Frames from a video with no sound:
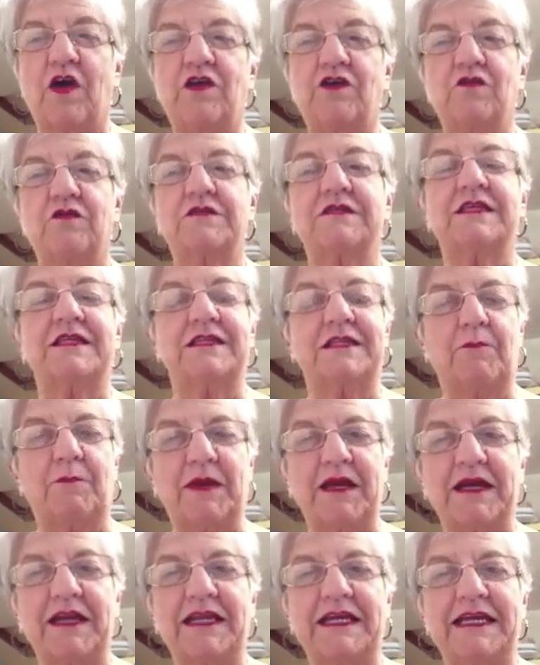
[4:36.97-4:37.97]
using the
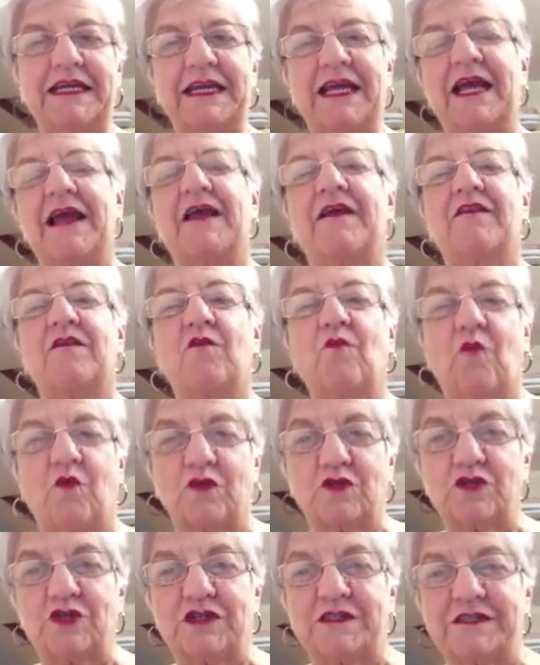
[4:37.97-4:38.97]
pickling and the
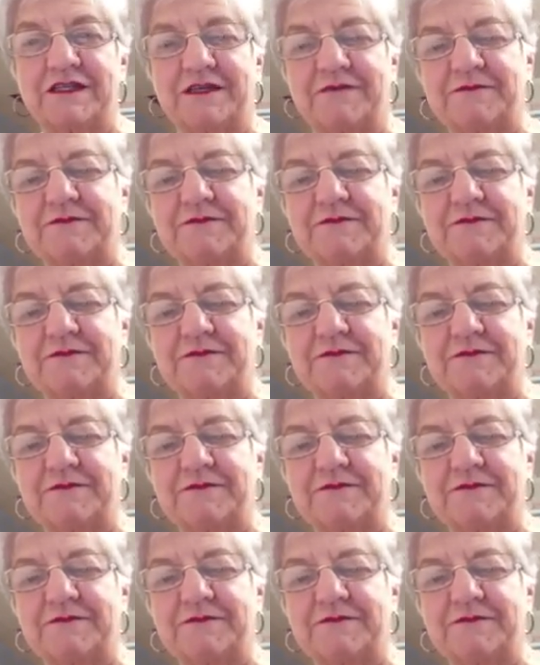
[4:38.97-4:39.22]
washes.